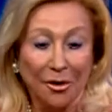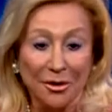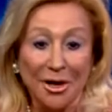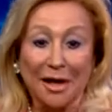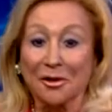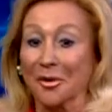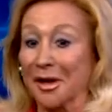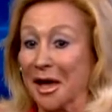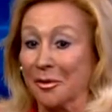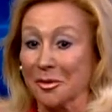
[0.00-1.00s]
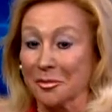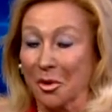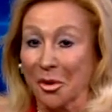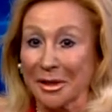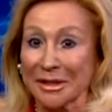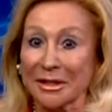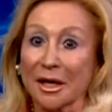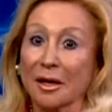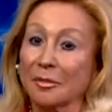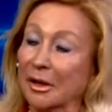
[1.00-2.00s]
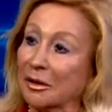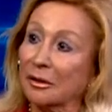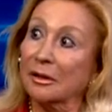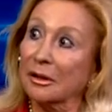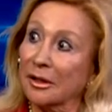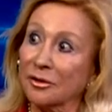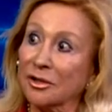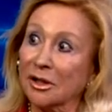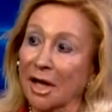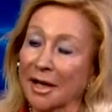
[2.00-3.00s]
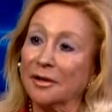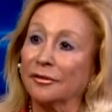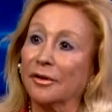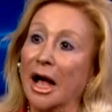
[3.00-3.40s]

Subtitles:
not going out with boys, but there's a lot of